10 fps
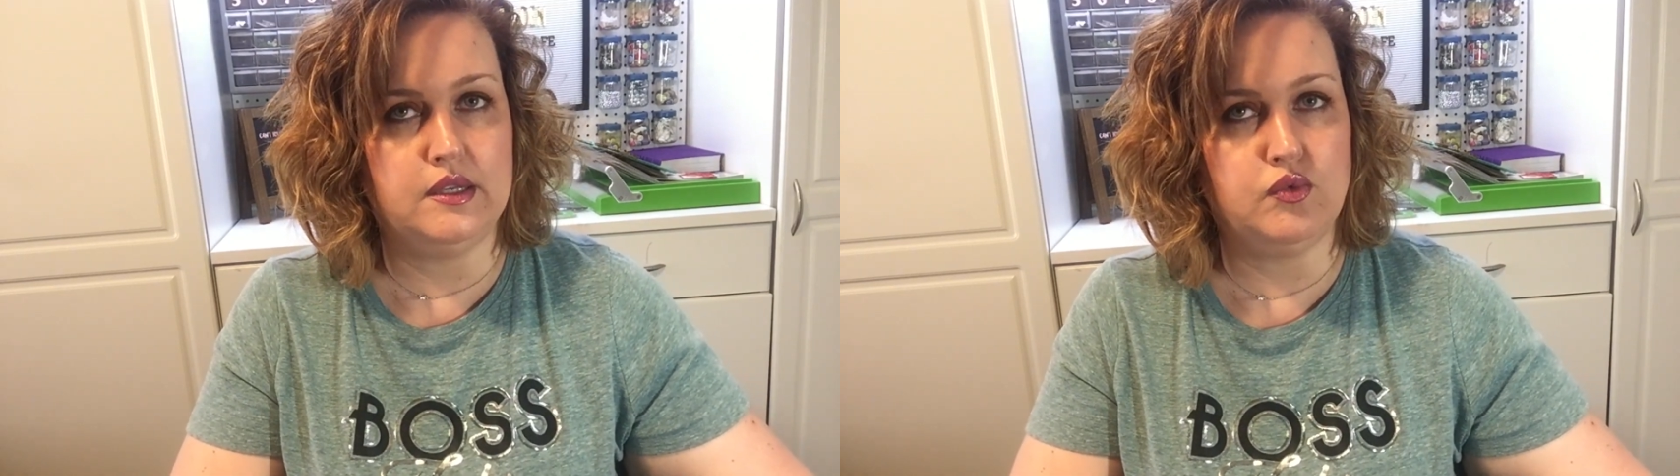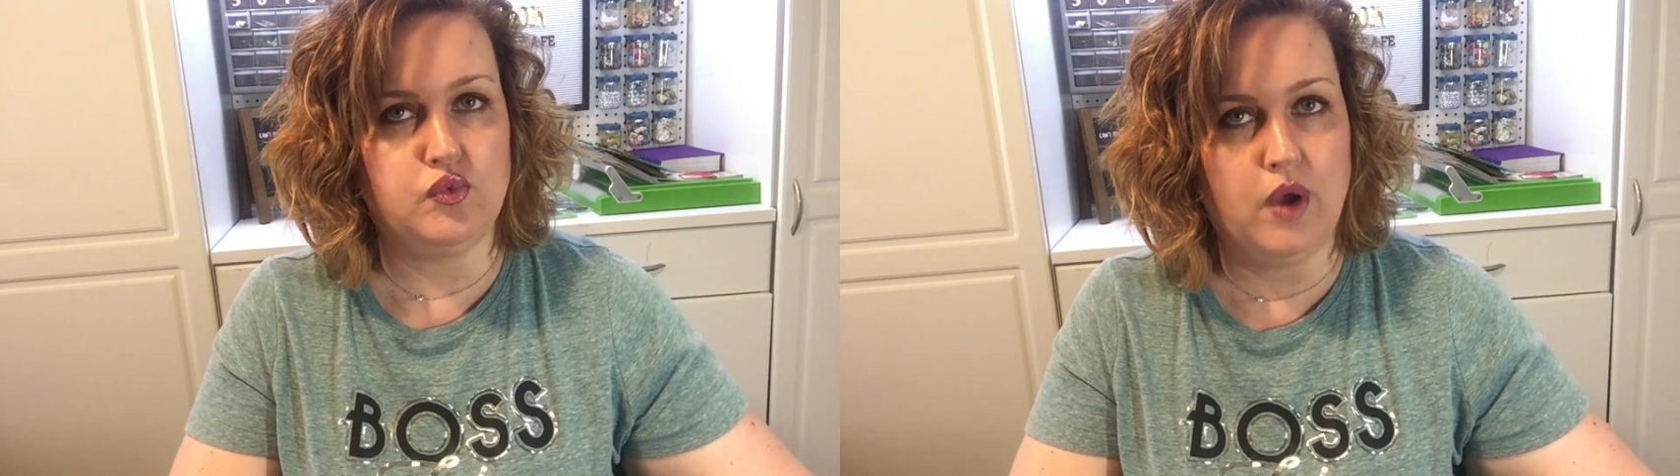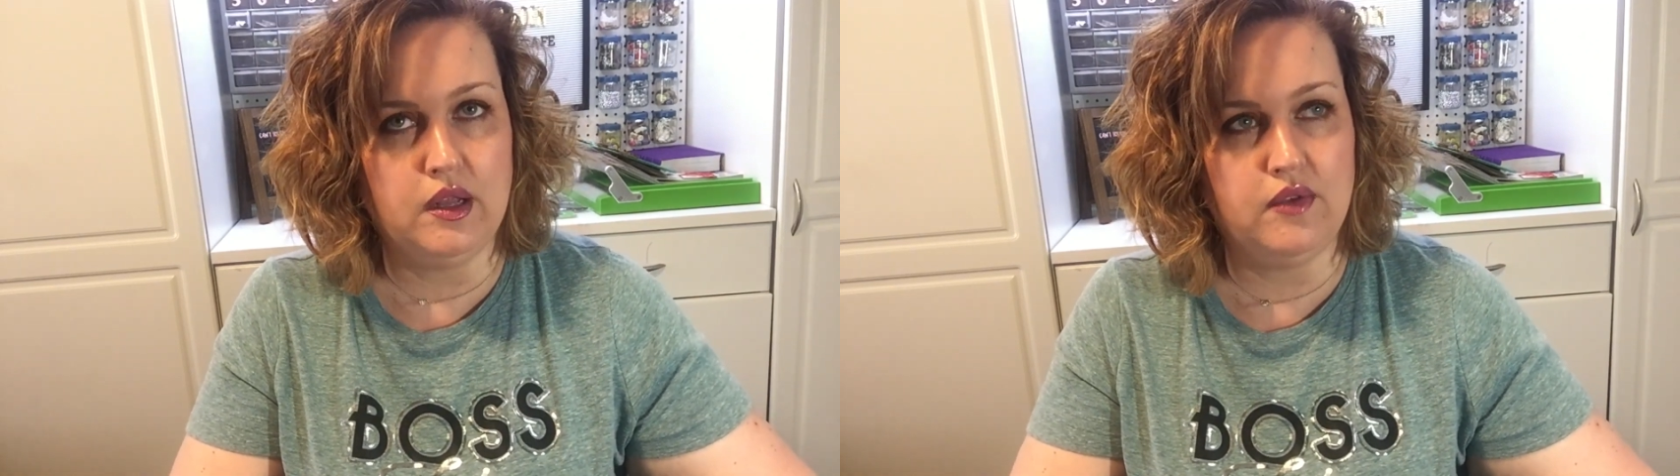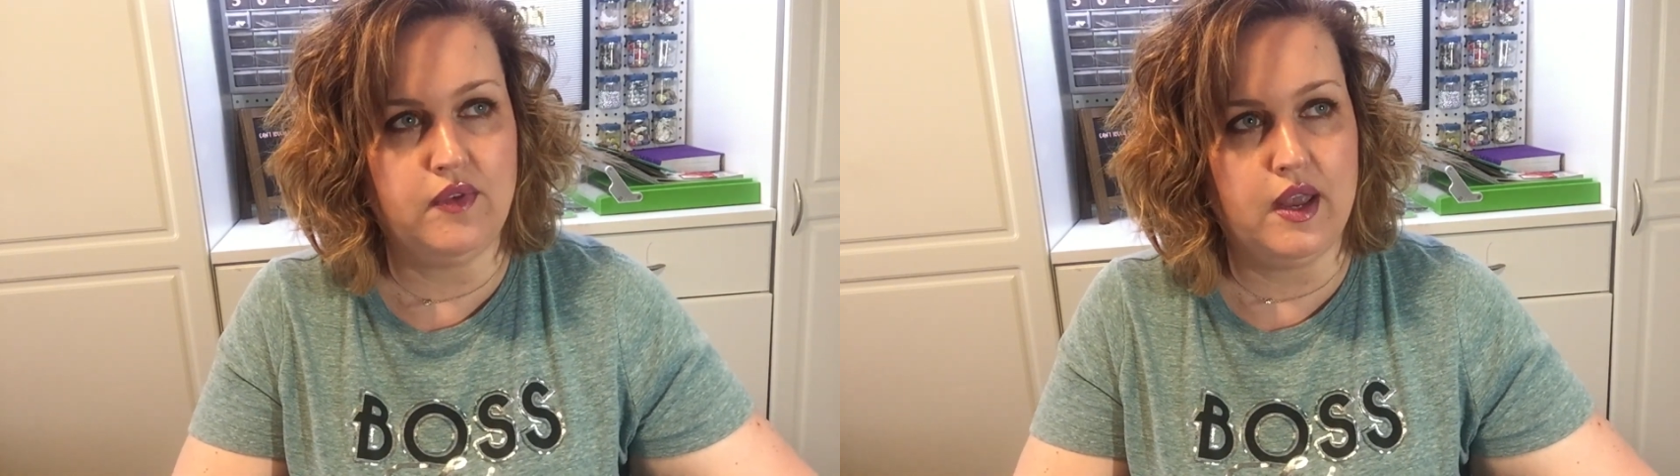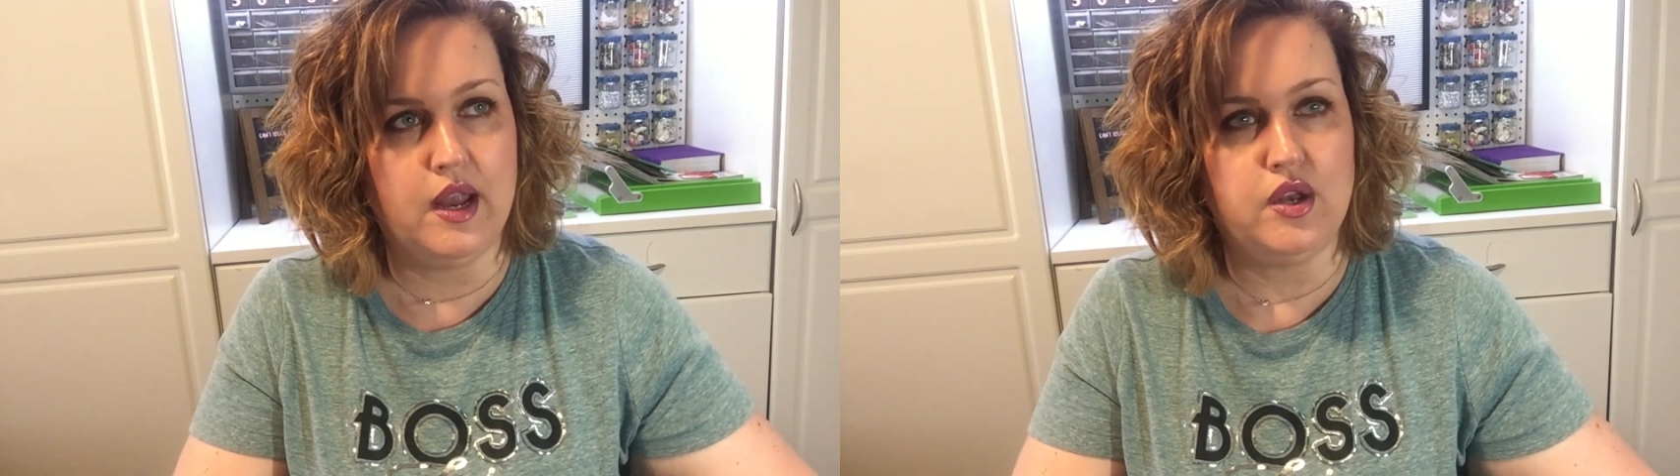
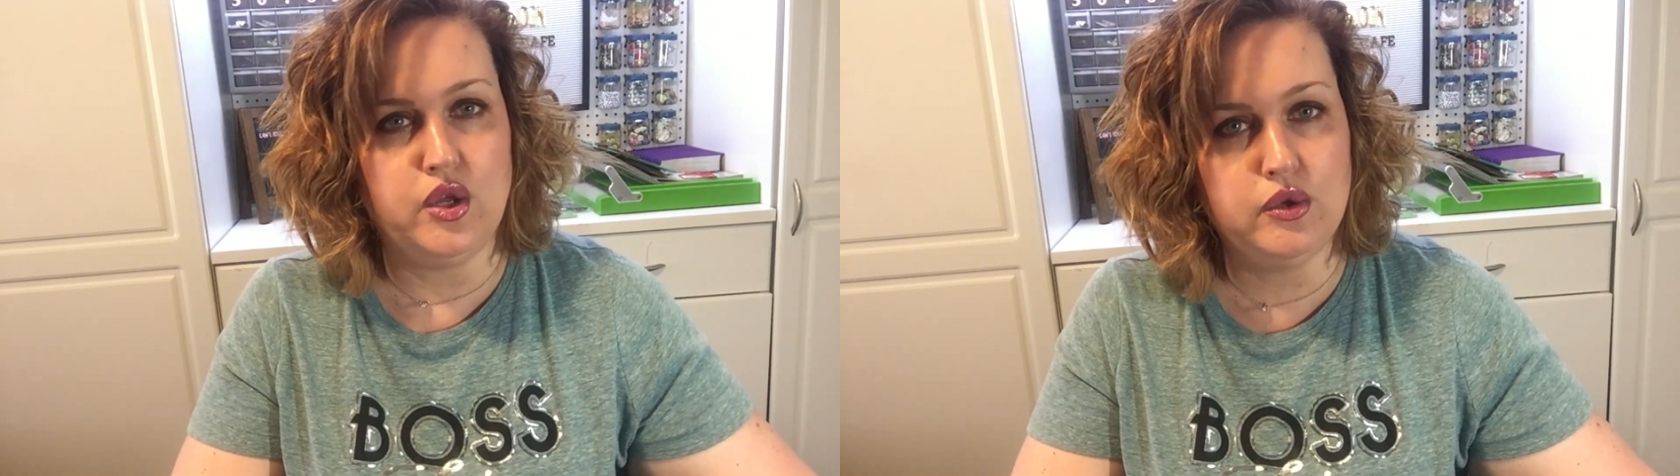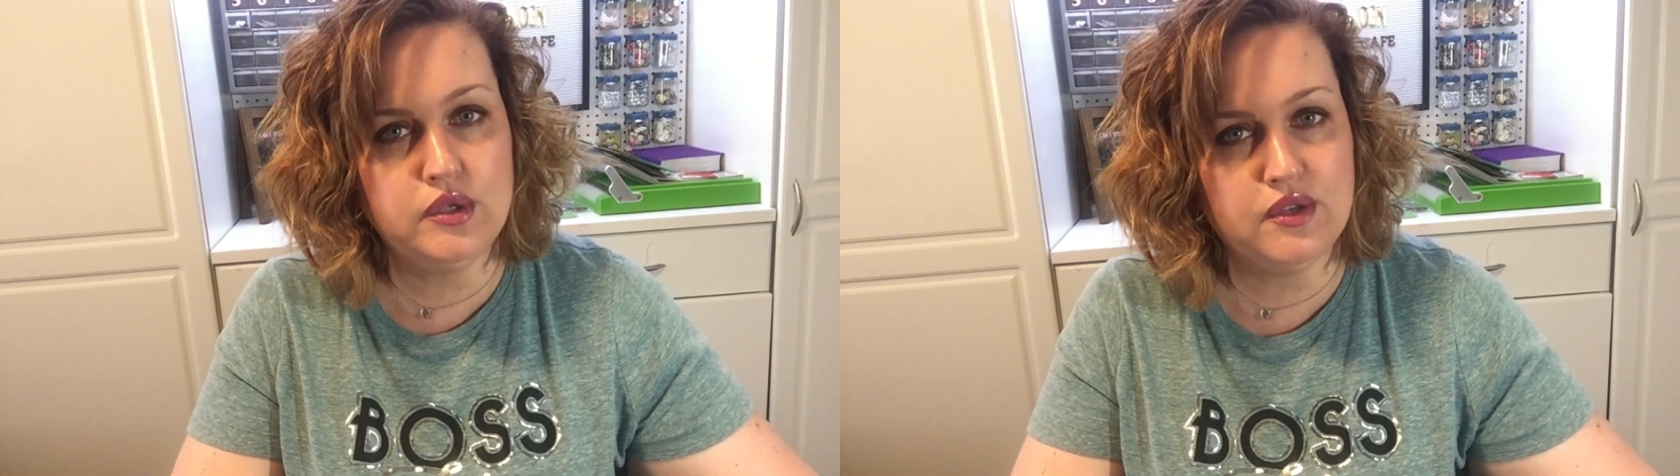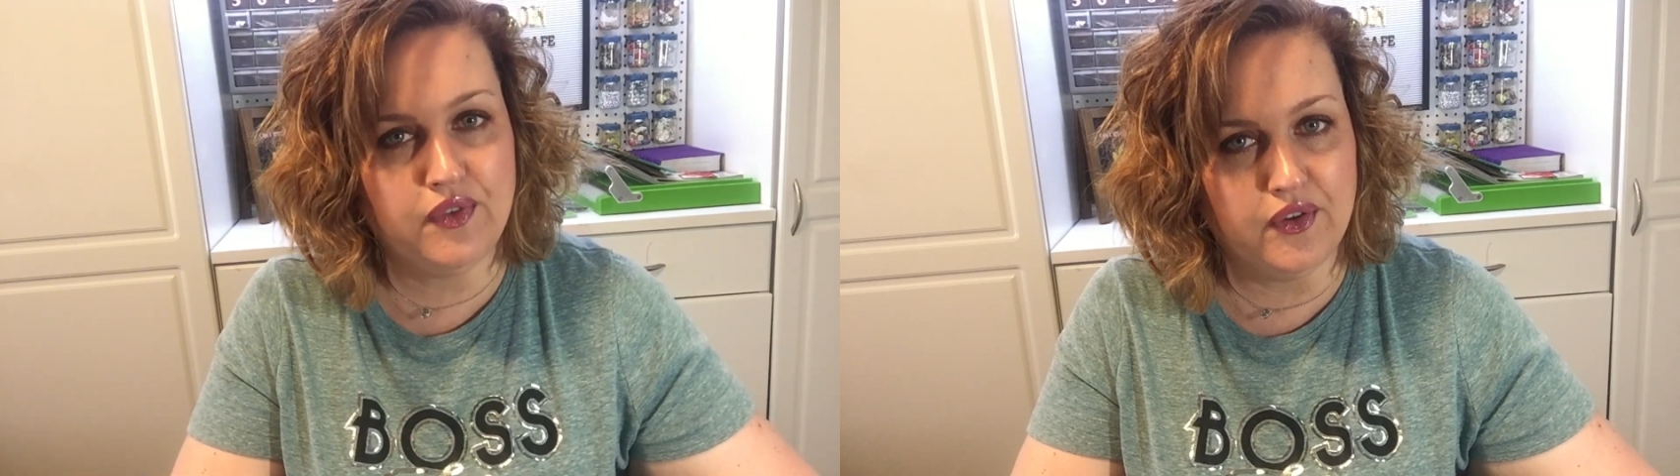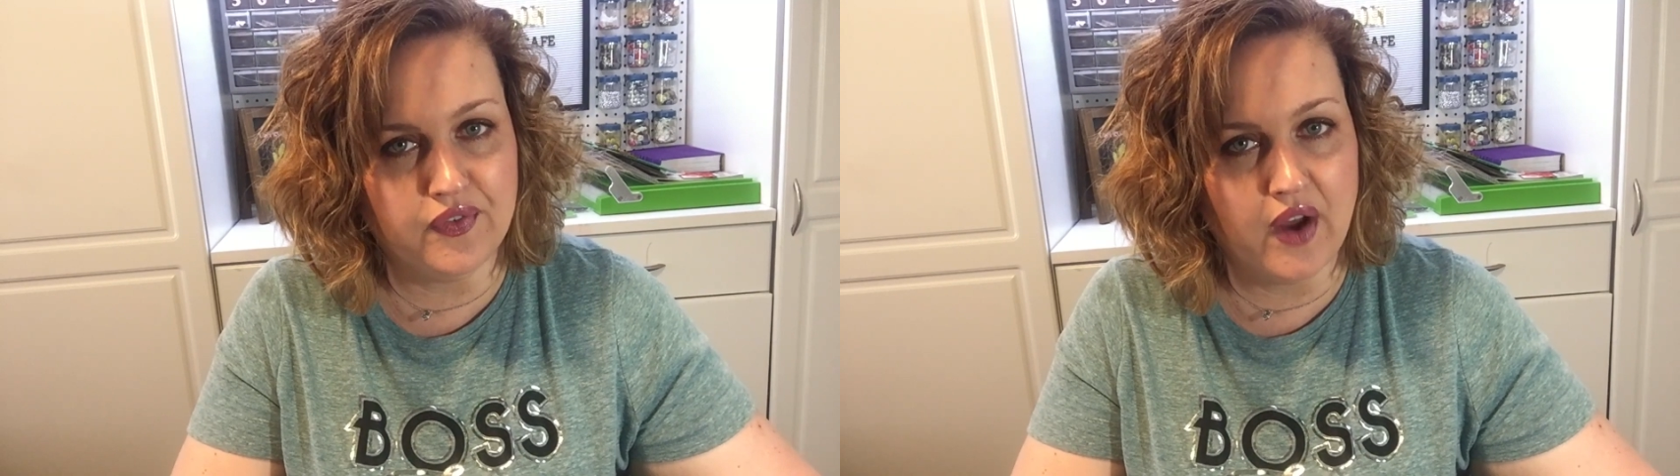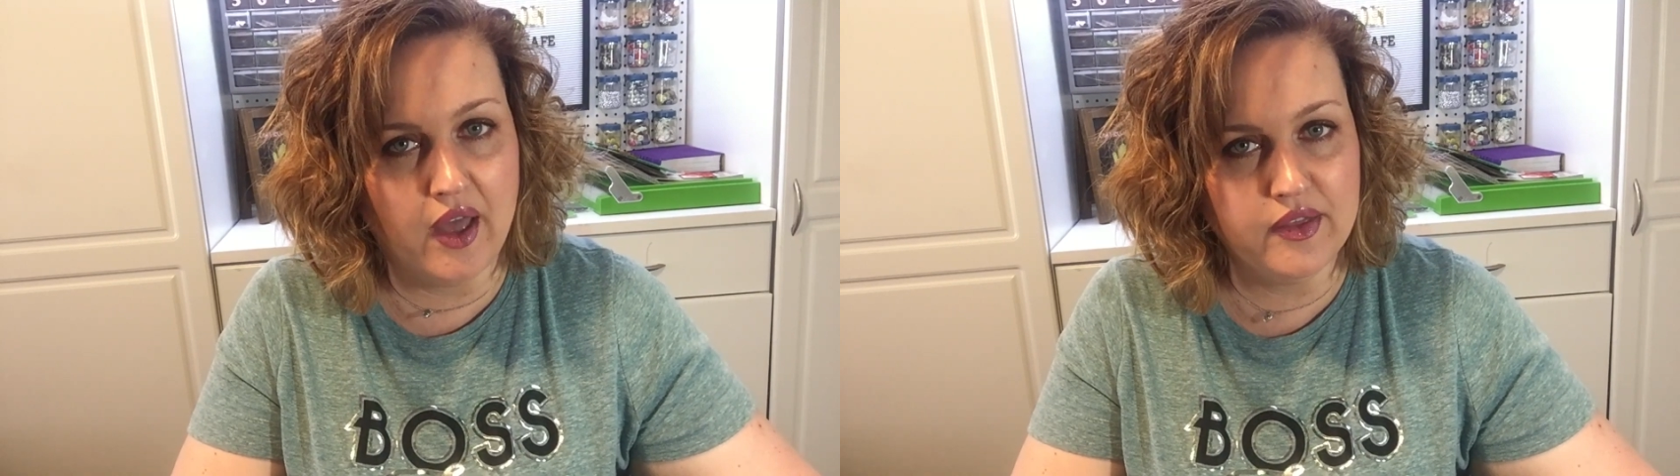relevant and useful
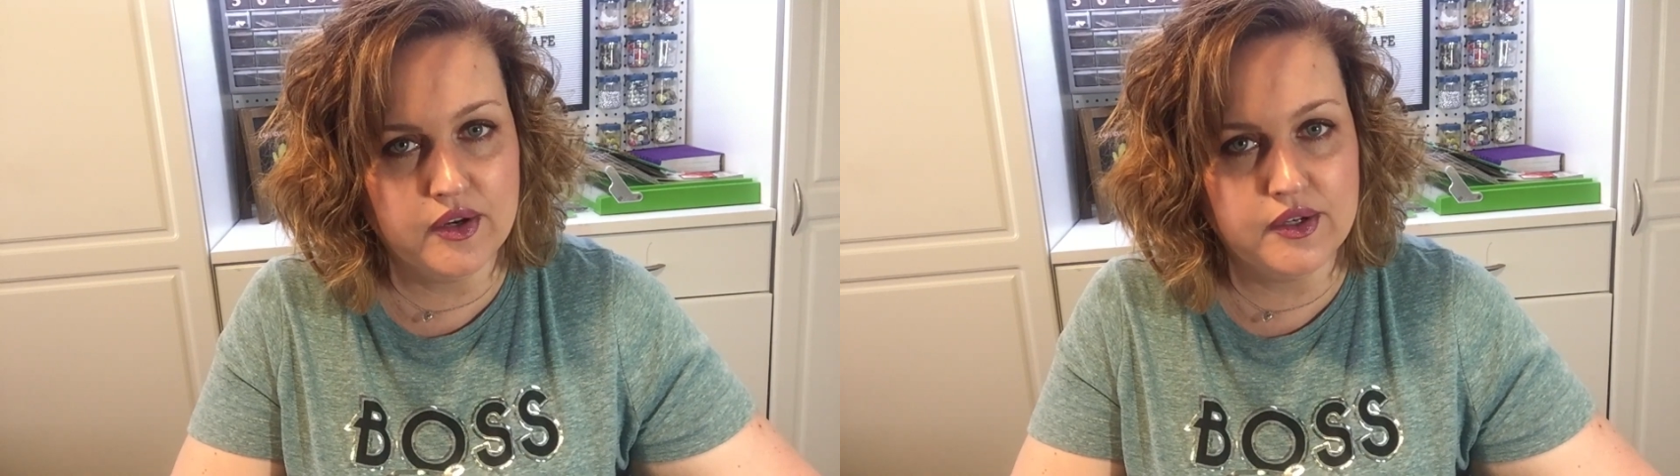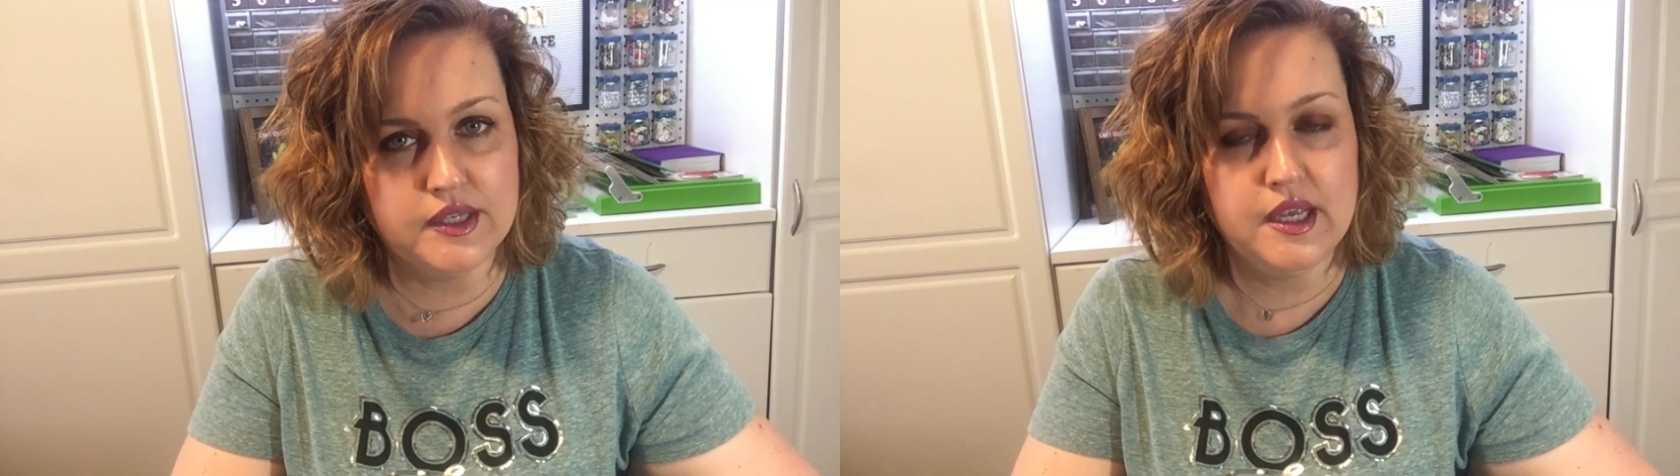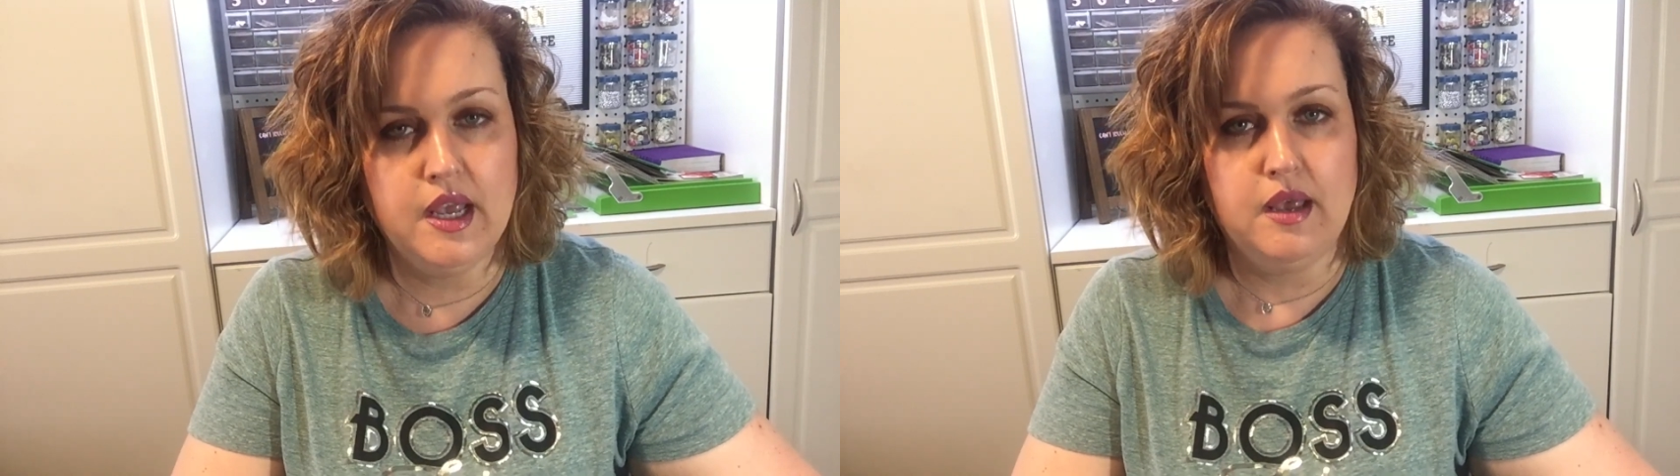for others.